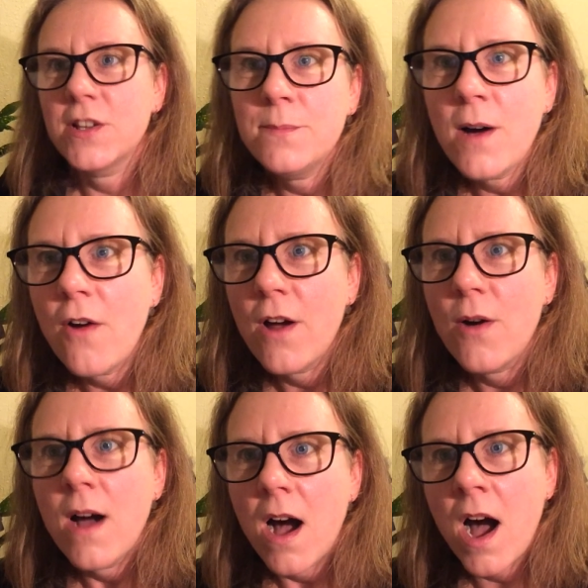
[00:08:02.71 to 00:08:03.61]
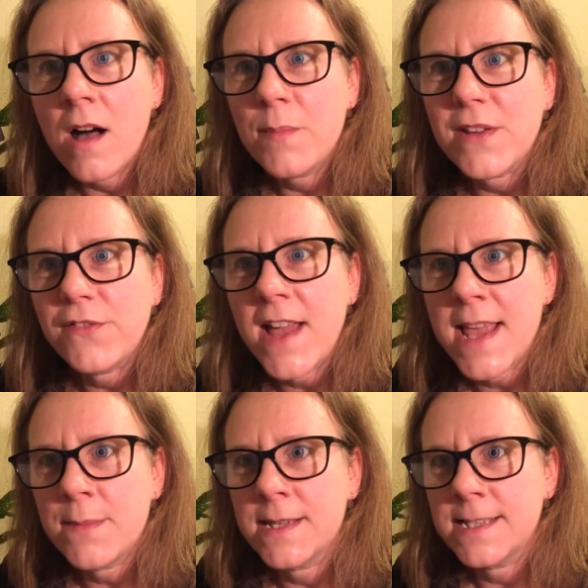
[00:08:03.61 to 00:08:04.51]
"Tomorrow I'll be
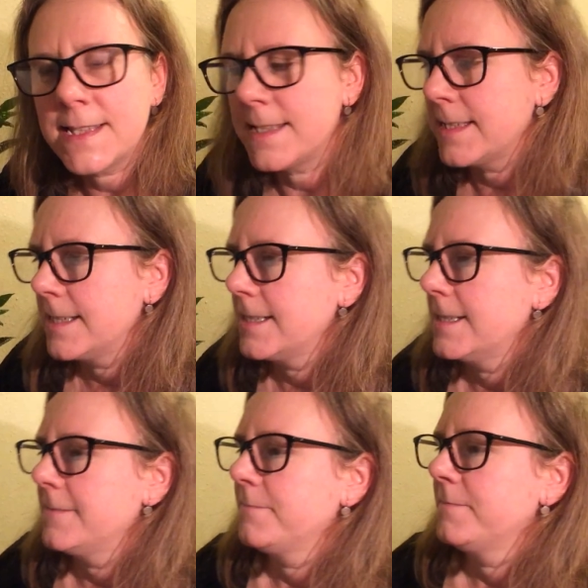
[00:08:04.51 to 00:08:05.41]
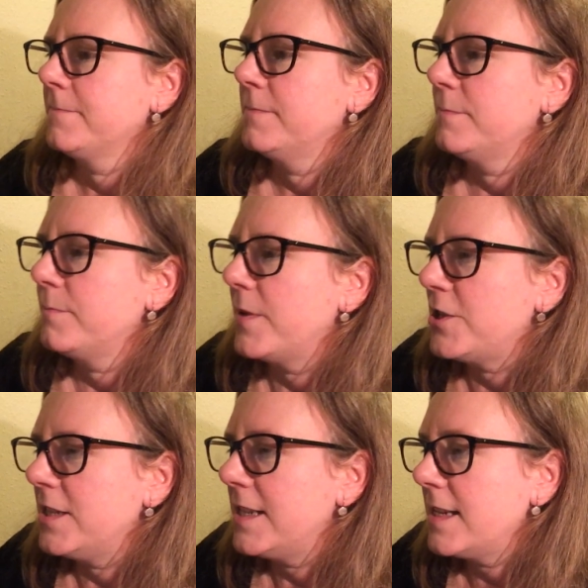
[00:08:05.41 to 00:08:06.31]
famous." But
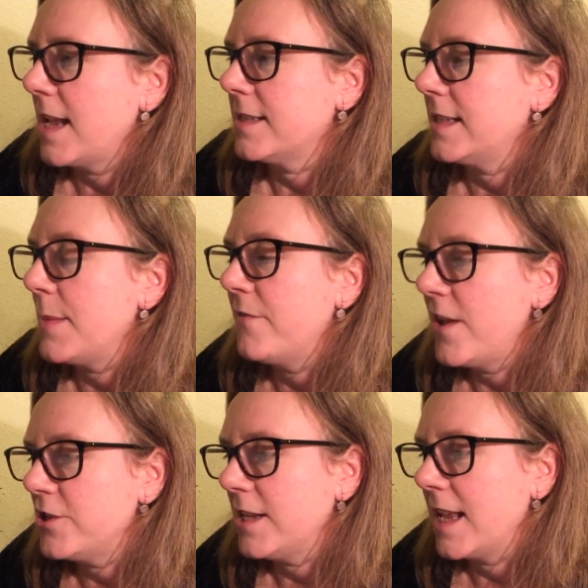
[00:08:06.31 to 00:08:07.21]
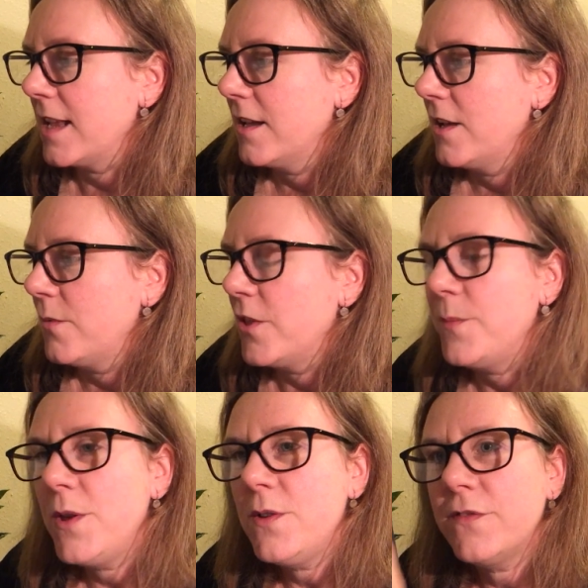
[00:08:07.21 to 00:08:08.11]
she did get to sleep eventually with a
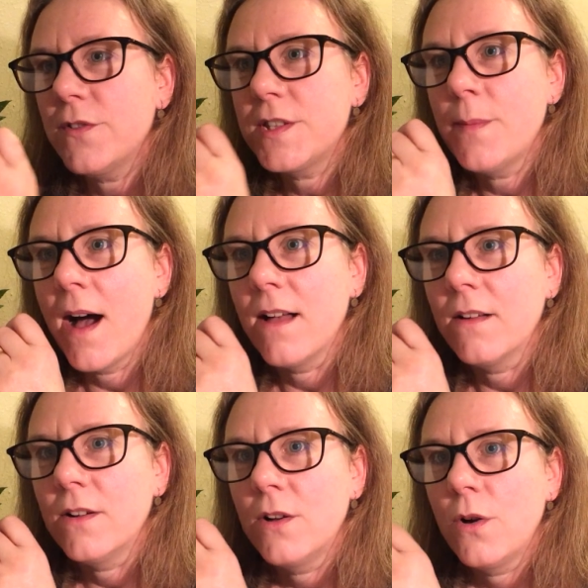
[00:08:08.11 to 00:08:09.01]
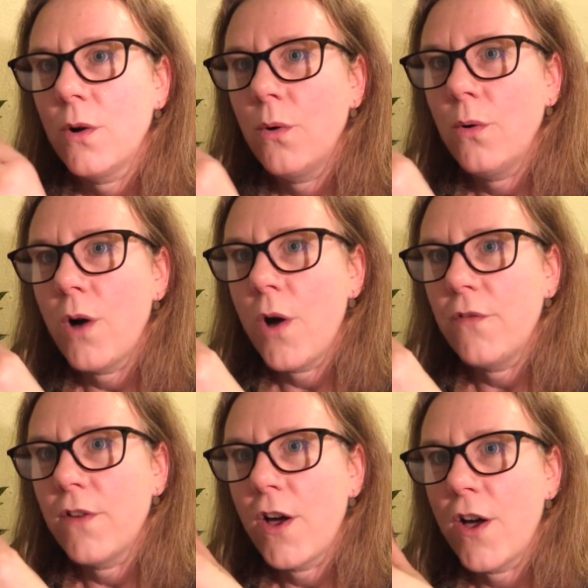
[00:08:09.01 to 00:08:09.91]
beautiful smile all
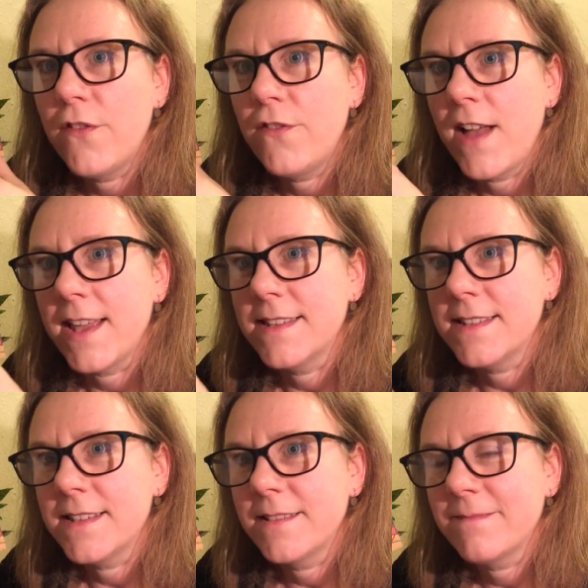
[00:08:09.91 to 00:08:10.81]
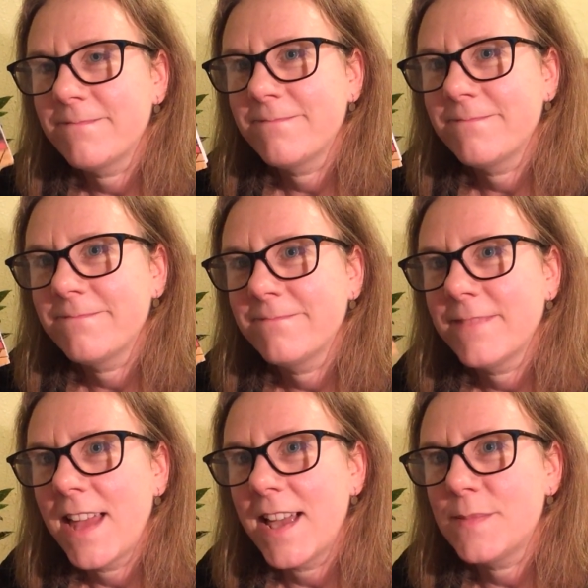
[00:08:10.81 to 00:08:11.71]
over her face.
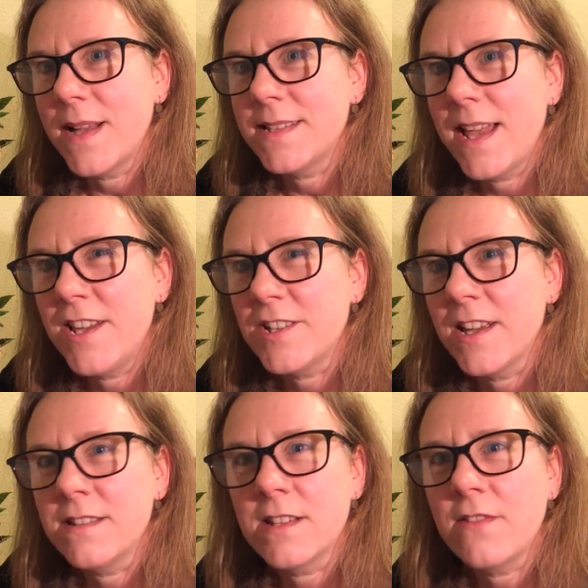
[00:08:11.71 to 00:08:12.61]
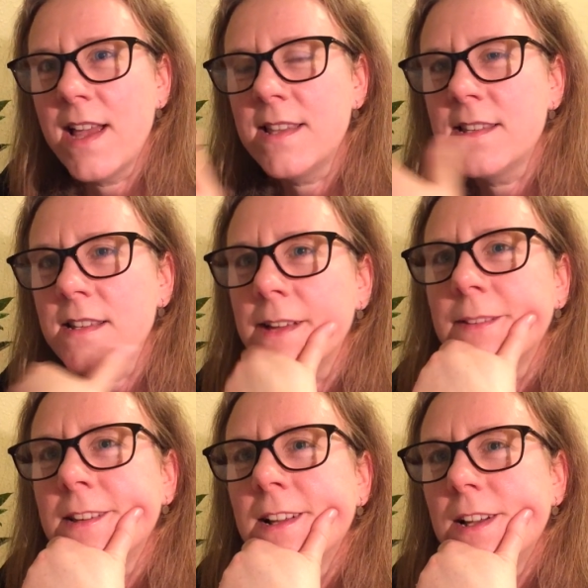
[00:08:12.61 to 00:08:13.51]
Expectation. It's great, isn't it?
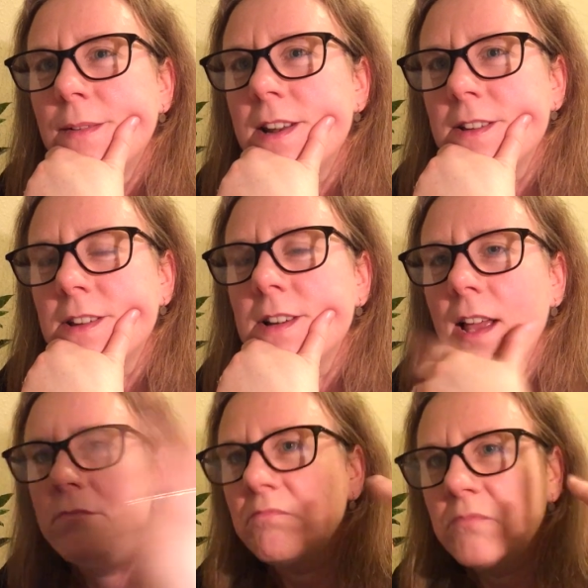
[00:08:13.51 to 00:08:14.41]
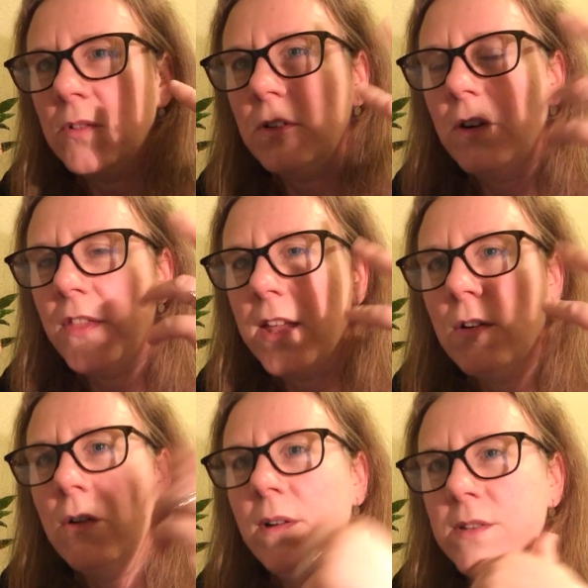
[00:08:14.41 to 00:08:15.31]
When you can think,
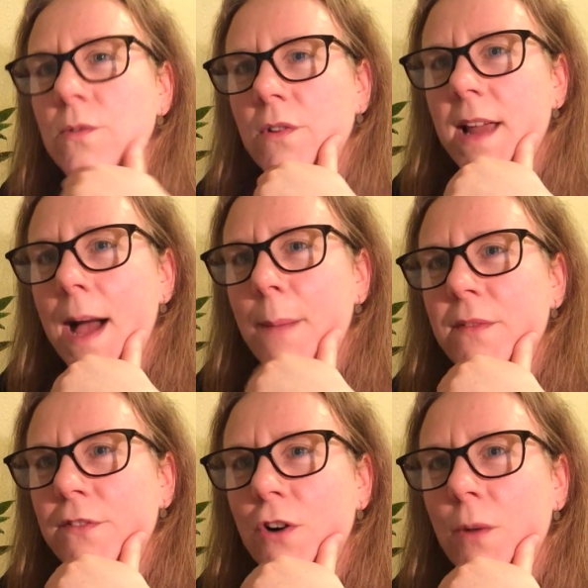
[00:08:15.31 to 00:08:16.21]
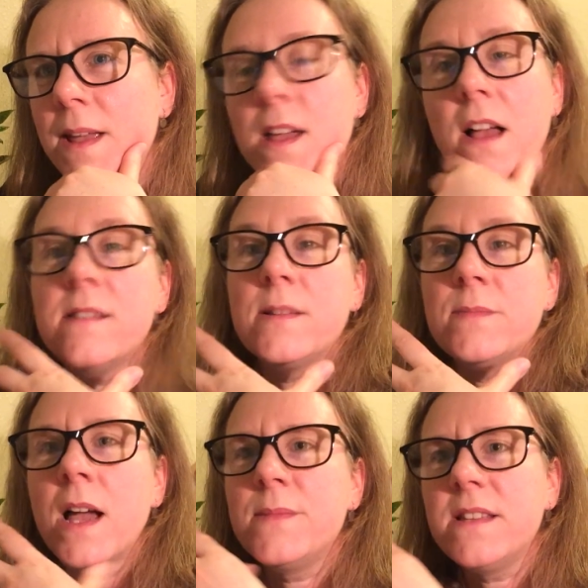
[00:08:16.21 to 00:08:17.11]
it's all going to happen for me. And
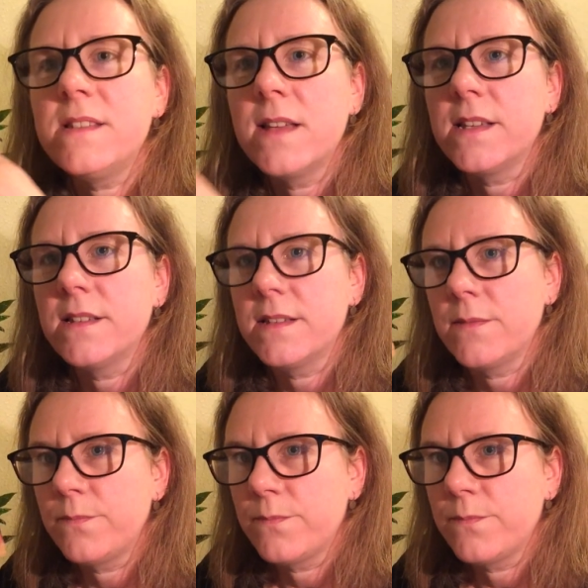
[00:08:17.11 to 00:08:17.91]
sometimes it doesn't.